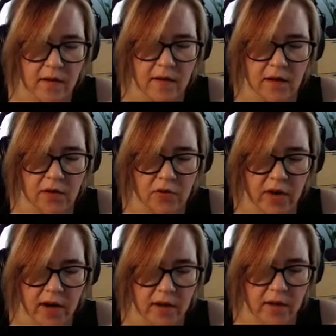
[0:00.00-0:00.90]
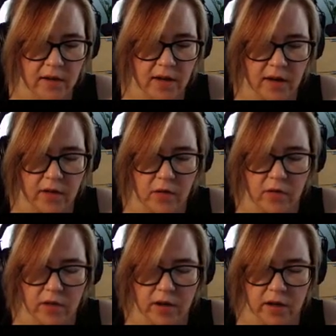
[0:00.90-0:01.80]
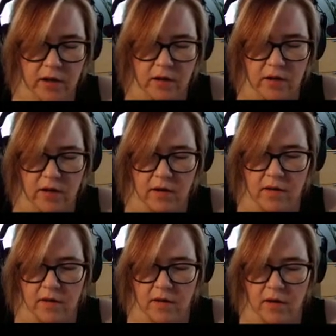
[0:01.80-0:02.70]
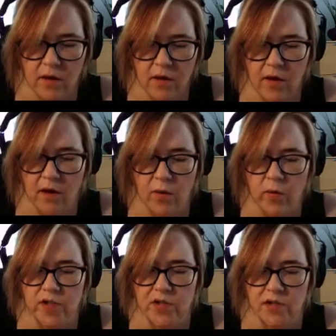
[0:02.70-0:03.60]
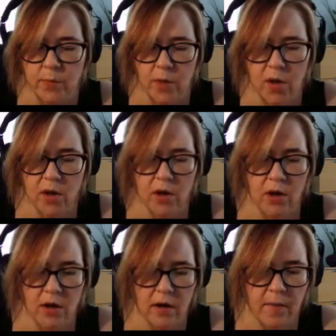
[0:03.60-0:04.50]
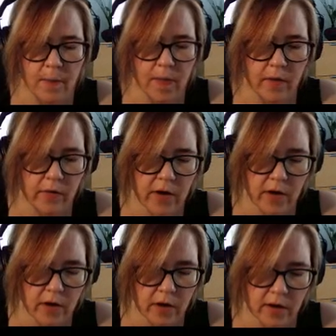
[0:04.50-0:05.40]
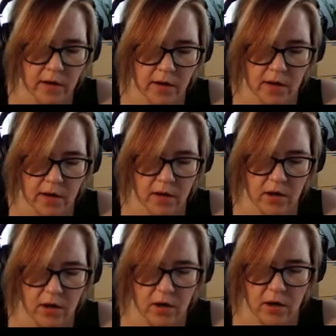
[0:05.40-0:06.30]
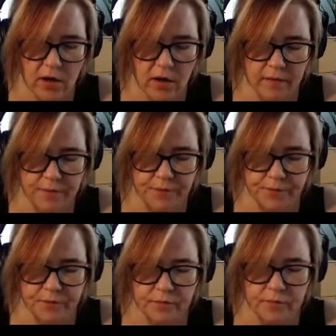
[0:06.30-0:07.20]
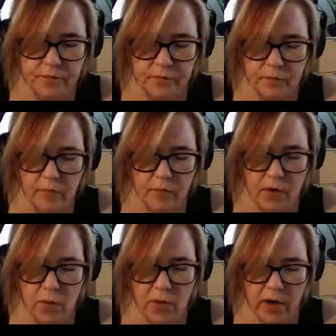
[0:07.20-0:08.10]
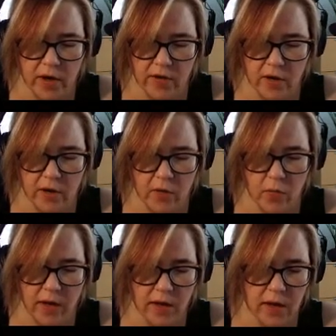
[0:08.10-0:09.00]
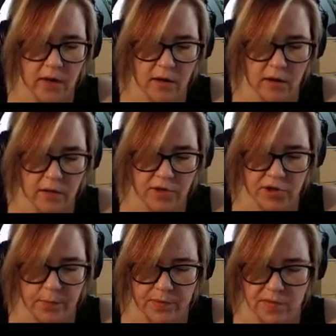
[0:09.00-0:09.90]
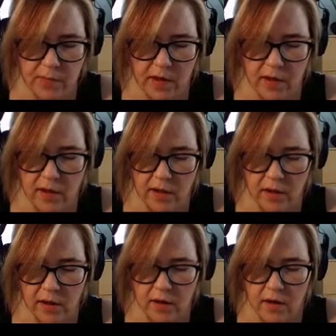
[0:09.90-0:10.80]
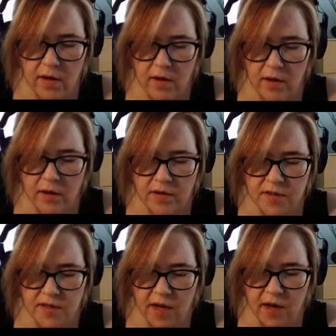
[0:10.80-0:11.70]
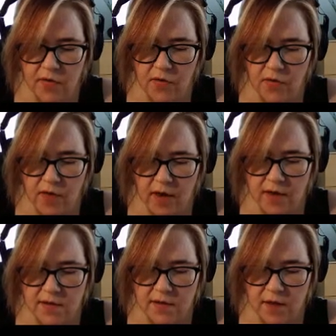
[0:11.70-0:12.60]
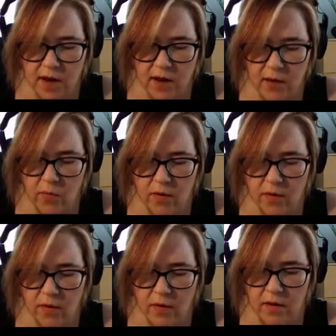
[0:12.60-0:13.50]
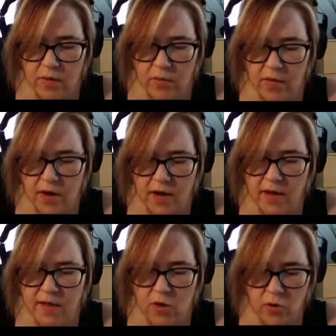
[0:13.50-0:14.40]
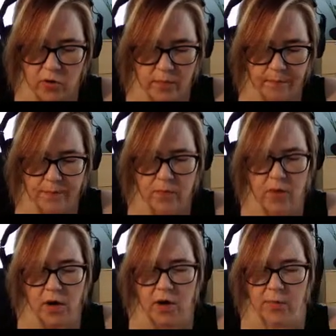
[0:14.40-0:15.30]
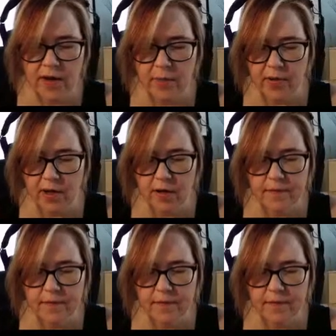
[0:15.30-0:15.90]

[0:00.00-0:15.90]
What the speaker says: E-drag in kind of over here. King witches up here. Wrecker in like here. It won't get that all the way in. I'll jump spell. Tank this last guy with that ice golem. All right, we got a plan.